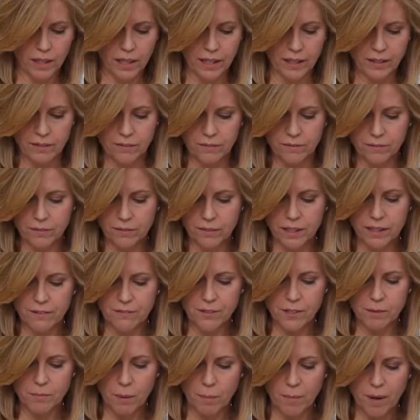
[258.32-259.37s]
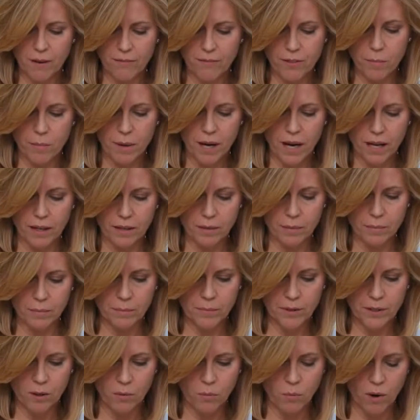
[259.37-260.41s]
to kind of lift them up off the bottom.
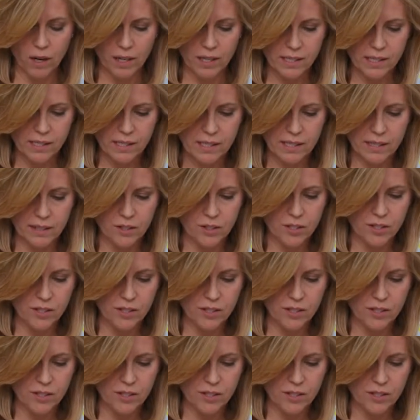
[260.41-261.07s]
They'll want to stick